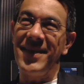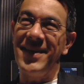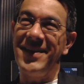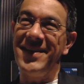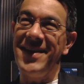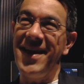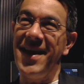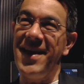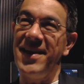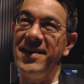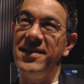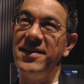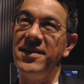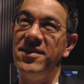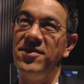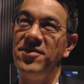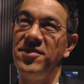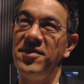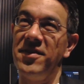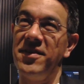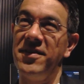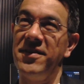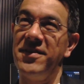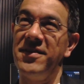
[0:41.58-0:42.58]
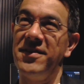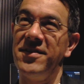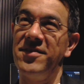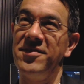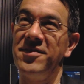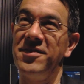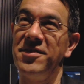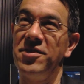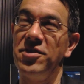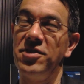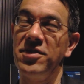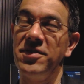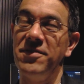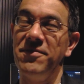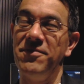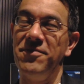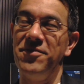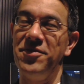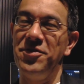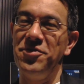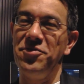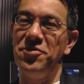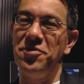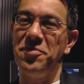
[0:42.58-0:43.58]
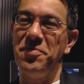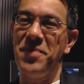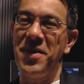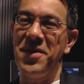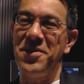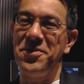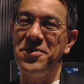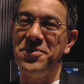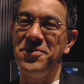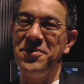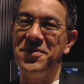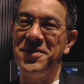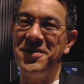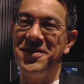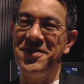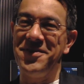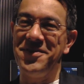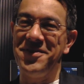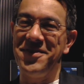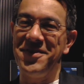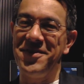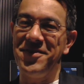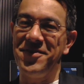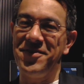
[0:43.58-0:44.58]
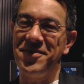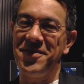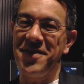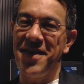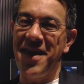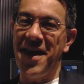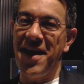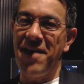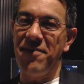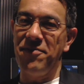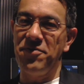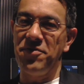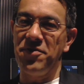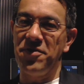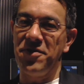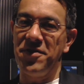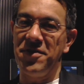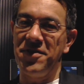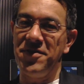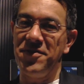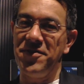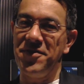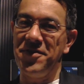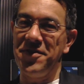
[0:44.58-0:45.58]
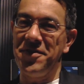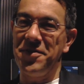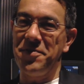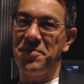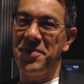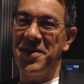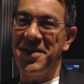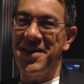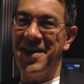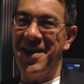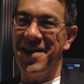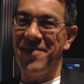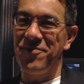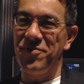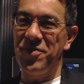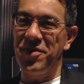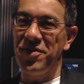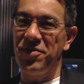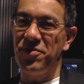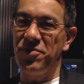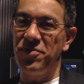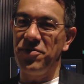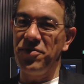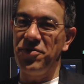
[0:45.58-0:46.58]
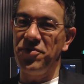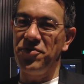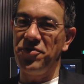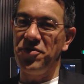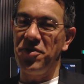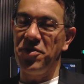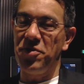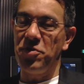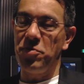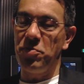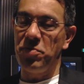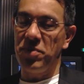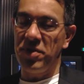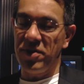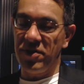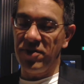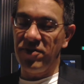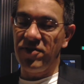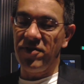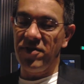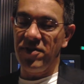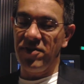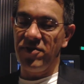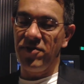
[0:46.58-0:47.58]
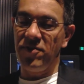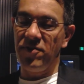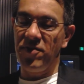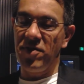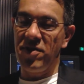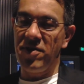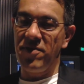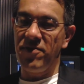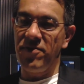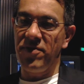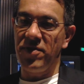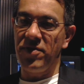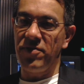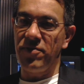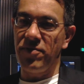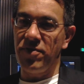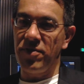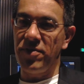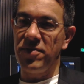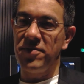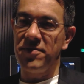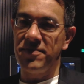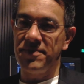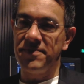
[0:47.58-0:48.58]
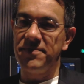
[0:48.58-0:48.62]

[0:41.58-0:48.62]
yeah, and he's a little confused about who it is he's after until about halfway through the show. But it's a very fun role.